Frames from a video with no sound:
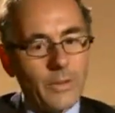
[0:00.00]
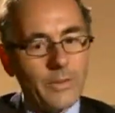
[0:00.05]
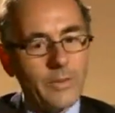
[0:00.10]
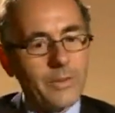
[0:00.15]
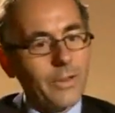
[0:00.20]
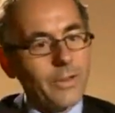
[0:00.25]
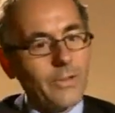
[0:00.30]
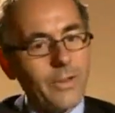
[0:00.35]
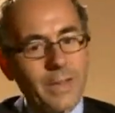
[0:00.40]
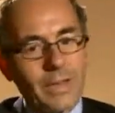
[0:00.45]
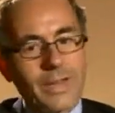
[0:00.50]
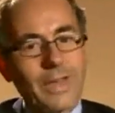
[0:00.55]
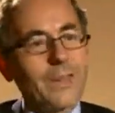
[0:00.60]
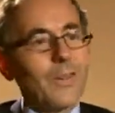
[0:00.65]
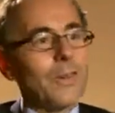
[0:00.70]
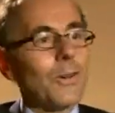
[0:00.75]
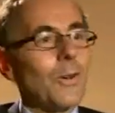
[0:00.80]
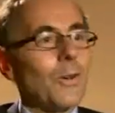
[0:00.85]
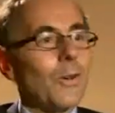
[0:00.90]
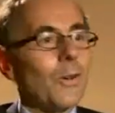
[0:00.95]
just to get
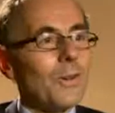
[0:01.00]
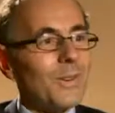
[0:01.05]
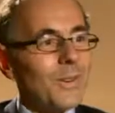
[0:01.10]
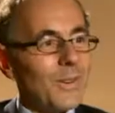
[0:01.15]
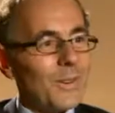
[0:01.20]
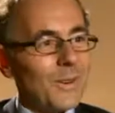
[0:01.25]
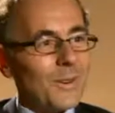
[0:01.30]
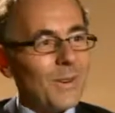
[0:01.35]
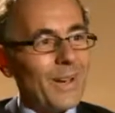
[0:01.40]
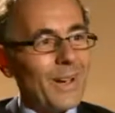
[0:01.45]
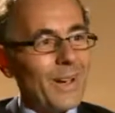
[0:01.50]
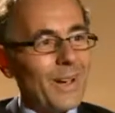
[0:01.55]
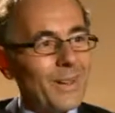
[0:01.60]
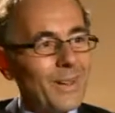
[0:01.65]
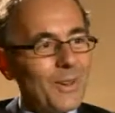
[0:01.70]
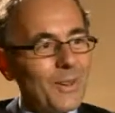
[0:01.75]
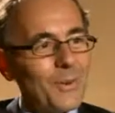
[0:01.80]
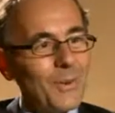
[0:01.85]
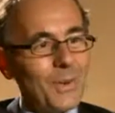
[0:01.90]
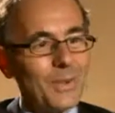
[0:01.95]
to
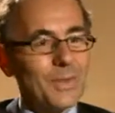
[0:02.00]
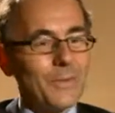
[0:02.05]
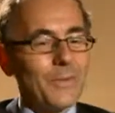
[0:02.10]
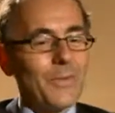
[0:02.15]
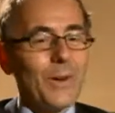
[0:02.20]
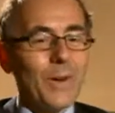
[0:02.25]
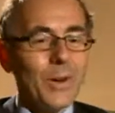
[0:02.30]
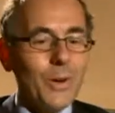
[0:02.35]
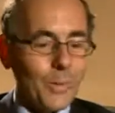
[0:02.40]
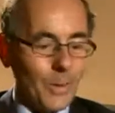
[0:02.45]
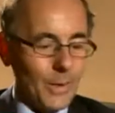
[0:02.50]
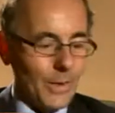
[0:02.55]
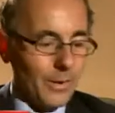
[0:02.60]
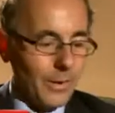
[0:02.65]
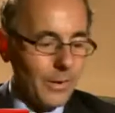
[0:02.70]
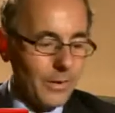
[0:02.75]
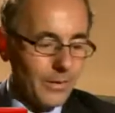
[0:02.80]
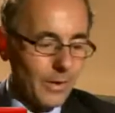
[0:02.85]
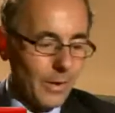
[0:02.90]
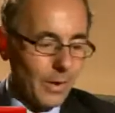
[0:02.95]
your question very
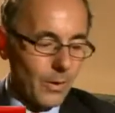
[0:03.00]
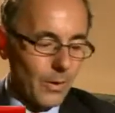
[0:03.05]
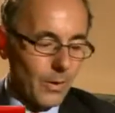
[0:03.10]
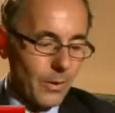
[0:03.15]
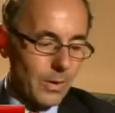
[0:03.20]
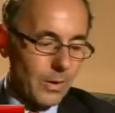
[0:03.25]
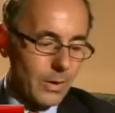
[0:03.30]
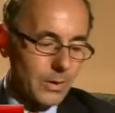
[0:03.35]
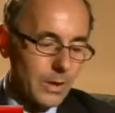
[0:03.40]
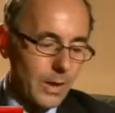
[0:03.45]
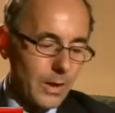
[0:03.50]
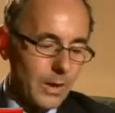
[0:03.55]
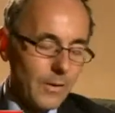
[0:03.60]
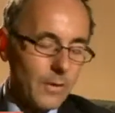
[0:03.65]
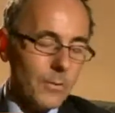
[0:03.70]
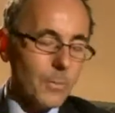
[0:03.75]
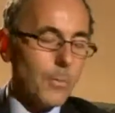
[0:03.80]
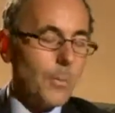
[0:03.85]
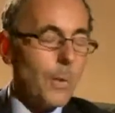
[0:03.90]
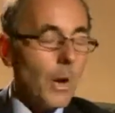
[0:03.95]
quickly, so the
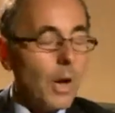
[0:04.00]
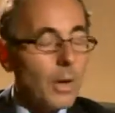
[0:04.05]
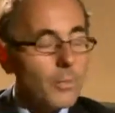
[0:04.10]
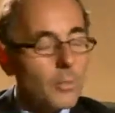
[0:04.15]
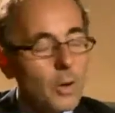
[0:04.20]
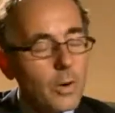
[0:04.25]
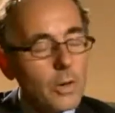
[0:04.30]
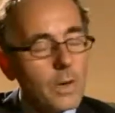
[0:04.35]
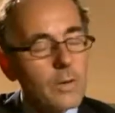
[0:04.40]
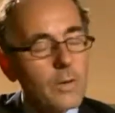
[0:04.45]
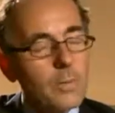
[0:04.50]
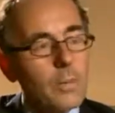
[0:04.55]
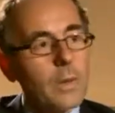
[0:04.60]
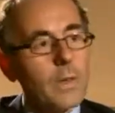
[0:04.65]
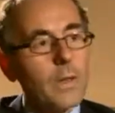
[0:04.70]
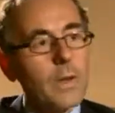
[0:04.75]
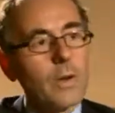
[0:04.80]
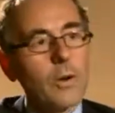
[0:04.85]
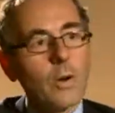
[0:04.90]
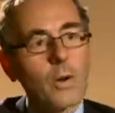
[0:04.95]
Chinese bond markets we
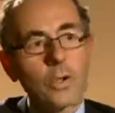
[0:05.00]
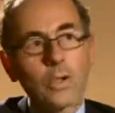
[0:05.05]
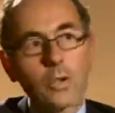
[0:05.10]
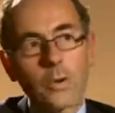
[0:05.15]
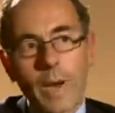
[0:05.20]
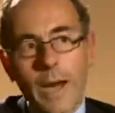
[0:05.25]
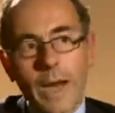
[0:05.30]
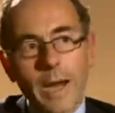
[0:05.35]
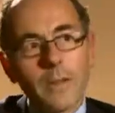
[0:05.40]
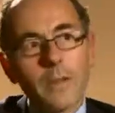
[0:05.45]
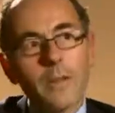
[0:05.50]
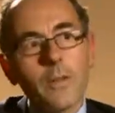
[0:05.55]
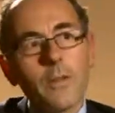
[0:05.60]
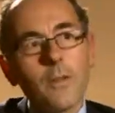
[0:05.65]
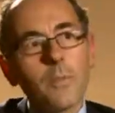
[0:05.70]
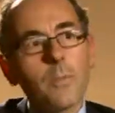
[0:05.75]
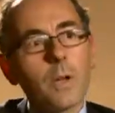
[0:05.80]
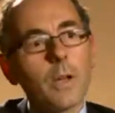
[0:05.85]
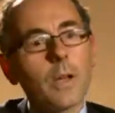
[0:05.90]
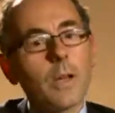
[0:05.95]
think are
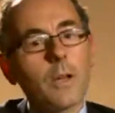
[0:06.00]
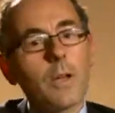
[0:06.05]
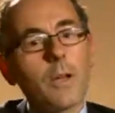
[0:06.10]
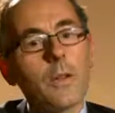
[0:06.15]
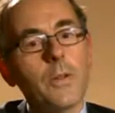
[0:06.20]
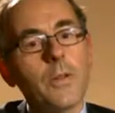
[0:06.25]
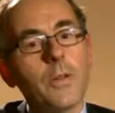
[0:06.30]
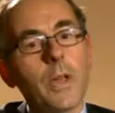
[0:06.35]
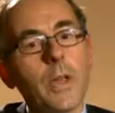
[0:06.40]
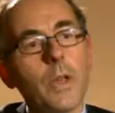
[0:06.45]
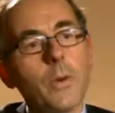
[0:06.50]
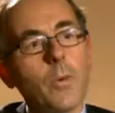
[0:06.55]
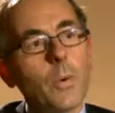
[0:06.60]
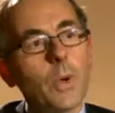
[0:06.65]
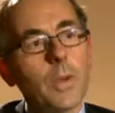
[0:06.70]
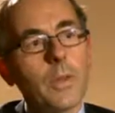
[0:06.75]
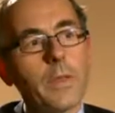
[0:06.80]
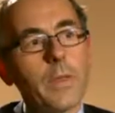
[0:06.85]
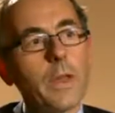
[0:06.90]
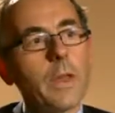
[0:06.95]
attractive because
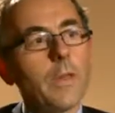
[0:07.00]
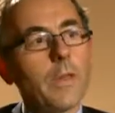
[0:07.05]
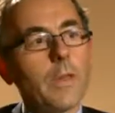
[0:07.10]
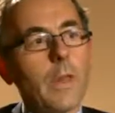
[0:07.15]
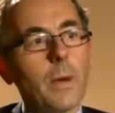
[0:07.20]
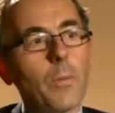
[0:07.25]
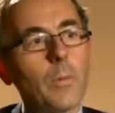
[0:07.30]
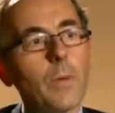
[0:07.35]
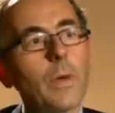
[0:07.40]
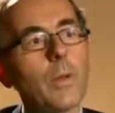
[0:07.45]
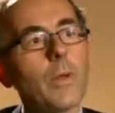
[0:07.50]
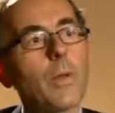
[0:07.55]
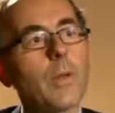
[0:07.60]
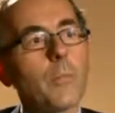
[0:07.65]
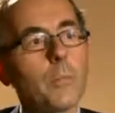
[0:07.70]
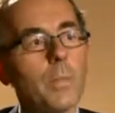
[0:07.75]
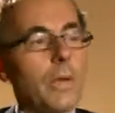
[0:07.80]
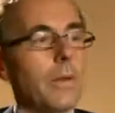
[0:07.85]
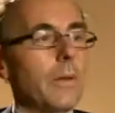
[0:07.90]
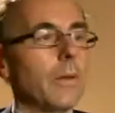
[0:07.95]
we think they will
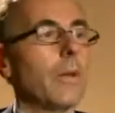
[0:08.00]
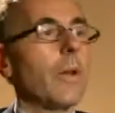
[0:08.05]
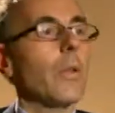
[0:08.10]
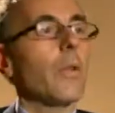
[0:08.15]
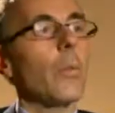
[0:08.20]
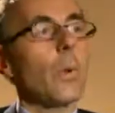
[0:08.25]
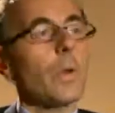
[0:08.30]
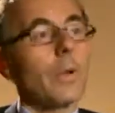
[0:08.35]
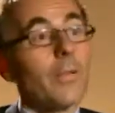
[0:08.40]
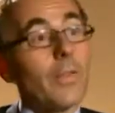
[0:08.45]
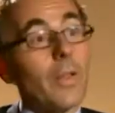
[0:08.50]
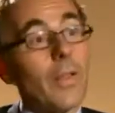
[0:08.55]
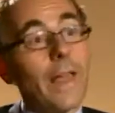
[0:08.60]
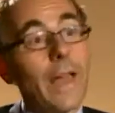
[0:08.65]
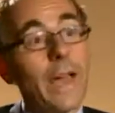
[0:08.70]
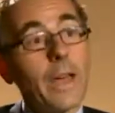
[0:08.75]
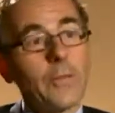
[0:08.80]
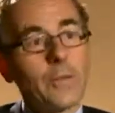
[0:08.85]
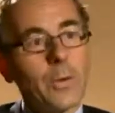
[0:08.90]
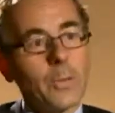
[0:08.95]
be one of the
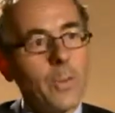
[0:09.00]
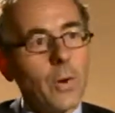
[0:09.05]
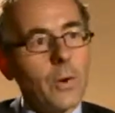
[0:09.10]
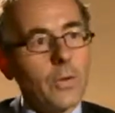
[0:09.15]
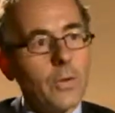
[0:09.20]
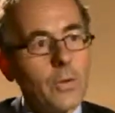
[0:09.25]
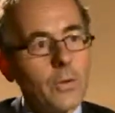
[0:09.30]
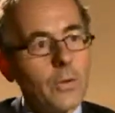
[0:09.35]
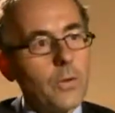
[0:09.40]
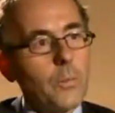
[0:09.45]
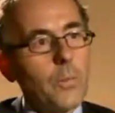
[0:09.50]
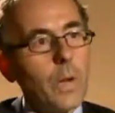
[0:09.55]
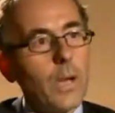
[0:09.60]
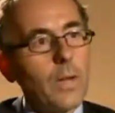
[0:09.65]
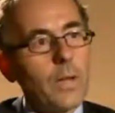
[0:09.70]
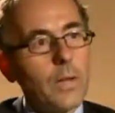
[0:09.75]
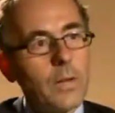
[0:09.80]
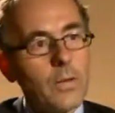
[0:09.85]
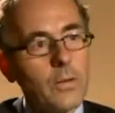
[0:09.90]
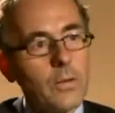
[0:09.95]
last to
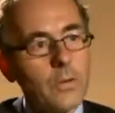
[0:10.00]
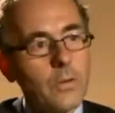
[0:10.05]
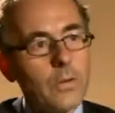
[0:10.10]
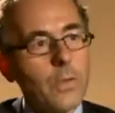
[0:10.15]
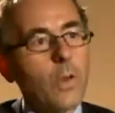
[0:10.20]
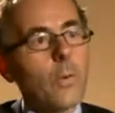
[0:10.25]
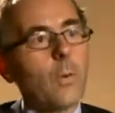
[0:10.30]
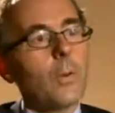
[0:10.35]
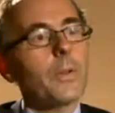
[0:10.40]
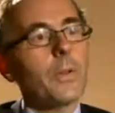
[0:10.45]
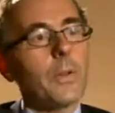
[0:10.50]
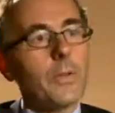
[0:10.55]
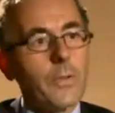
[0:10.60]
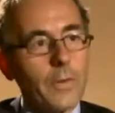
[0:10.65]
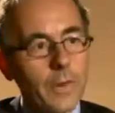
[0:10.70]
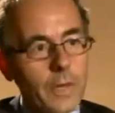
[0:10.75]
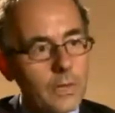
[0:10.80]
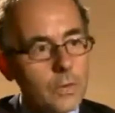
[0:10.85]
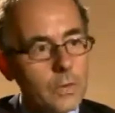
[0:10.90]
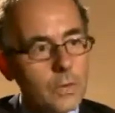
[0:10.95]
participate in this global
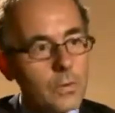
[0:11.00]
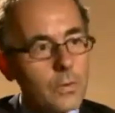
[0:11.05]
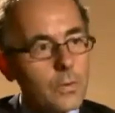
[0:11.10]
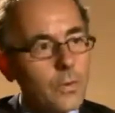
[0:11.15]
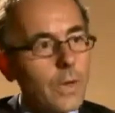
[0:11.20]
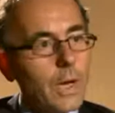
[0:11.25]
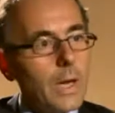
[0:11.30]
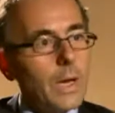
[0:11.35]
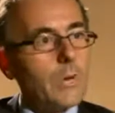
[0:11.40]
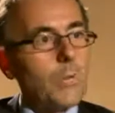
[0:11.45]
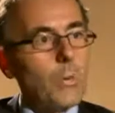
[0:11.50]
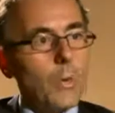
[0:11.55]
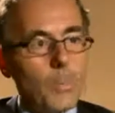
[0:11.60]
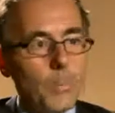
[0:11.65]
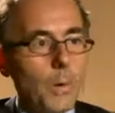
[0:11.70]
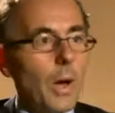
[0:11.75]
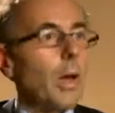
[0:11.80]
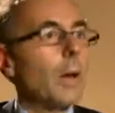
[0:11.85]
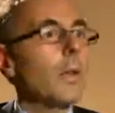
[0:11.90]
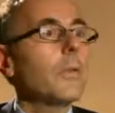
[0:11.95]
deflation trade where
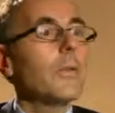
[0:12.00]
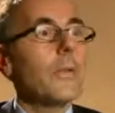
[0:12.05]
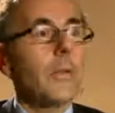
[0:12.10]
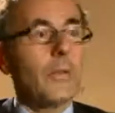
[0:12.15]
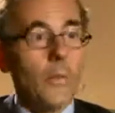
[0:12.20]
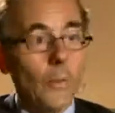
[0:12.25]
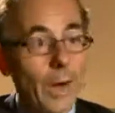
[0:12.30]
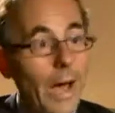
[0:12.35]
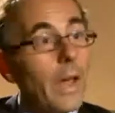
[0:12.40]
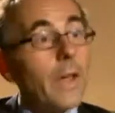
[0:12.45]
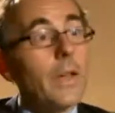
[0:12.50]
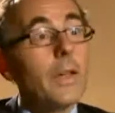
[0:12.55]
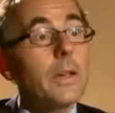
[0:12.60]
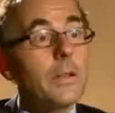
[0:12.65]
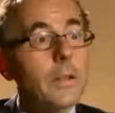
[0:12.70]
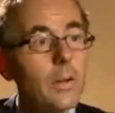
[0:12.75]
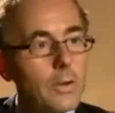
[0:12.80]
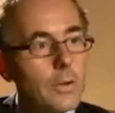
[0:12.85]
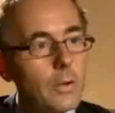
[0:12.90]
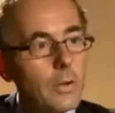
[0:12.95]
bonds have
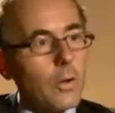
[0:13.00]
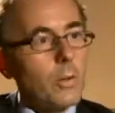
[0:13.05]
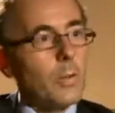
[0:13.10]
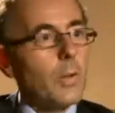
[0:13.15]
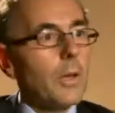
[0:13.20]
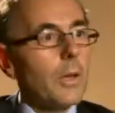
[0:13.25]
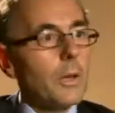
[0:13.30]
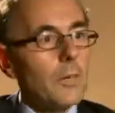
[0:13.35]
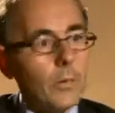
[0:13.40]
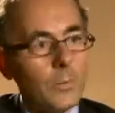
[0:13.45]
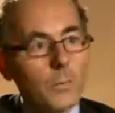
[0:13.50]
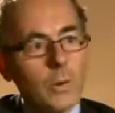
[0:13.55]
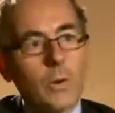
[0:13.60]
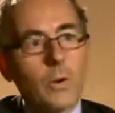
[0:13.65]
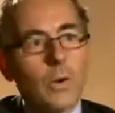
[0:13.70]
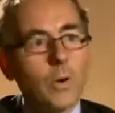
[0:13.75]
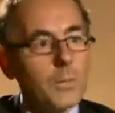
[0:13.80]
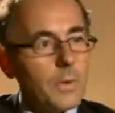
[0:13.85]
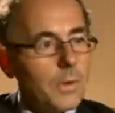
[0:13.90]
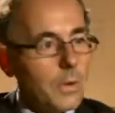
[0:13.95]
rallied globally from
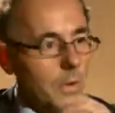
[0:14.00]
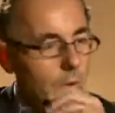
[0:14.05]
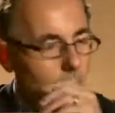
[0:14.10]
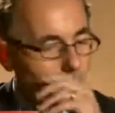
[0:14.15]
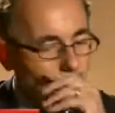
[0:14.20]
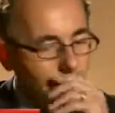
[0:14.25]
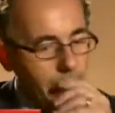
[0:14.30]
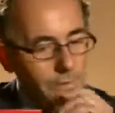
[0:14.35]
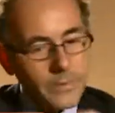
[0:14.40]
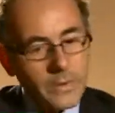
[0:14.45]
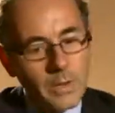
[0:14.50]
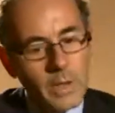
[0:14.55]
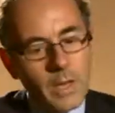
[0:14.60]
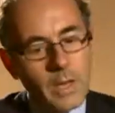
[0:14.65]
Europe to US.